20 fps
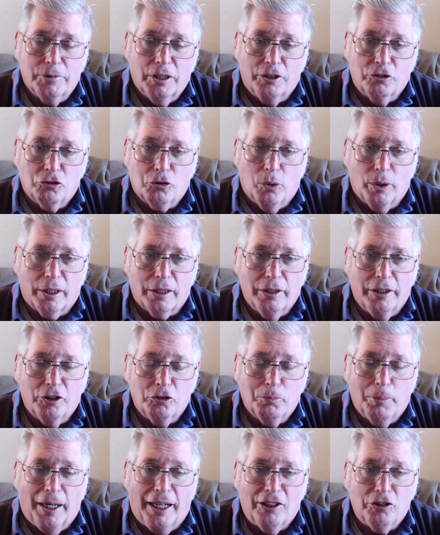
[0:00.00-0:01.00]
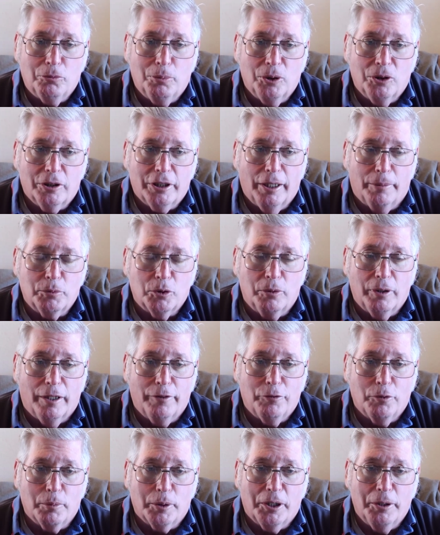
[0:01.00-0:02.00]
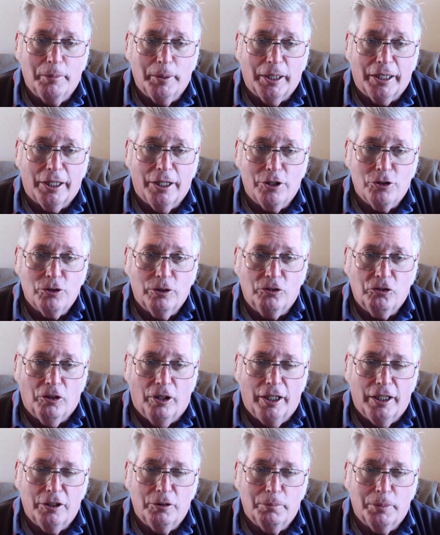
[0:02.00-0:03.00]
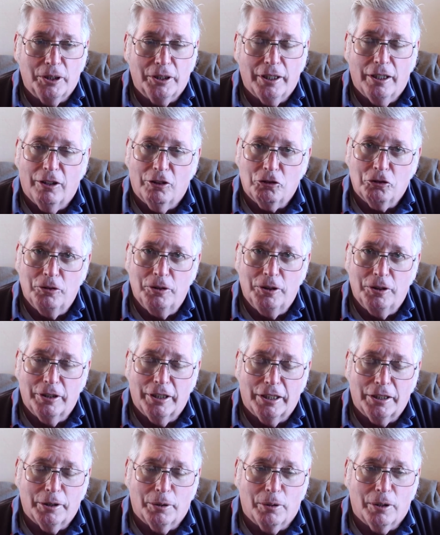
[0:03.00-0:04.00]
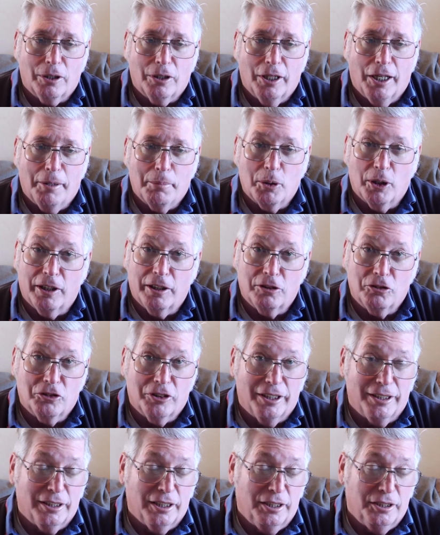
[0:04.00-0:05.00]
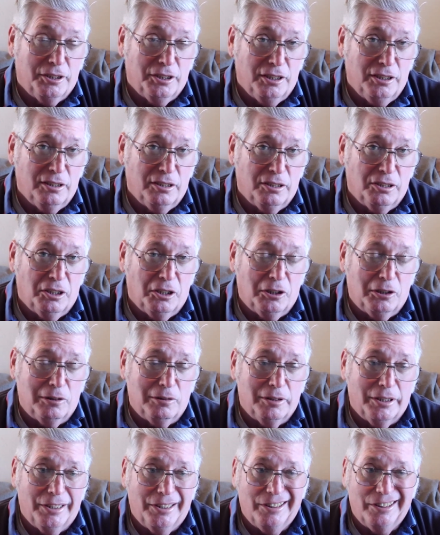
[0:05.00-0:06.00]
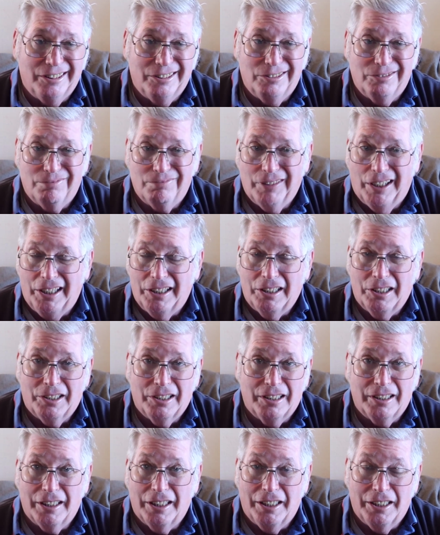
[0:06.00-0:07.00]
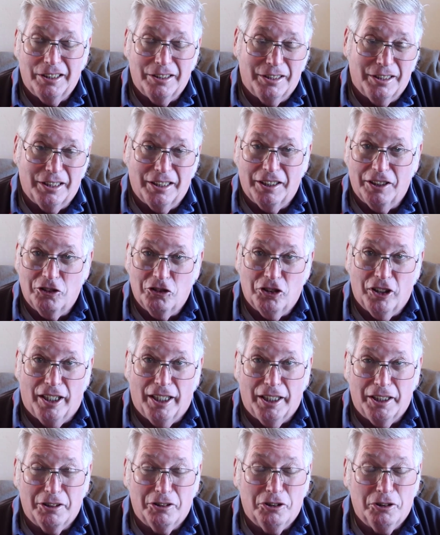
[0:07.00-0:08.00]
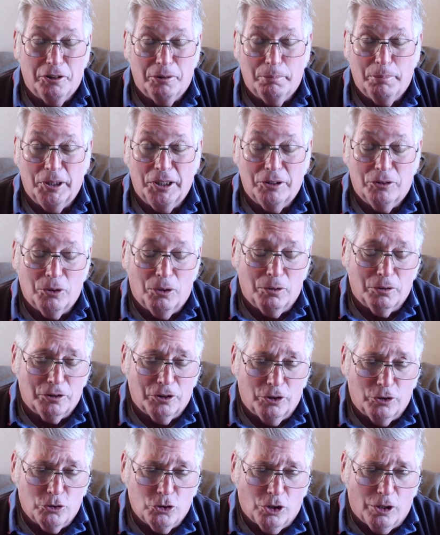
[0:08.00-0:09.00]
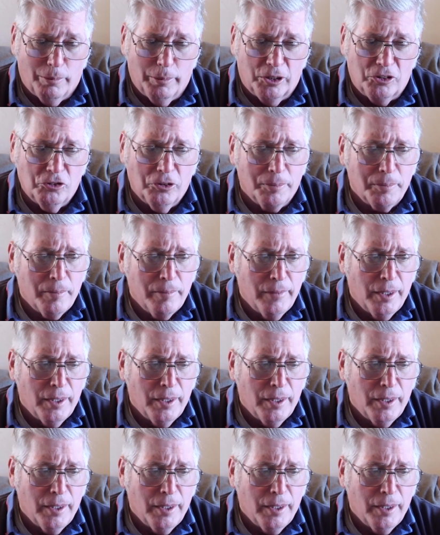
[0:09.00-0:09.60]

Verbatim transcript: as quickly as possible, kept away from communications line, but they also knew that there were collaborators that they didn't know, and anything they did inside could be told to the Germans.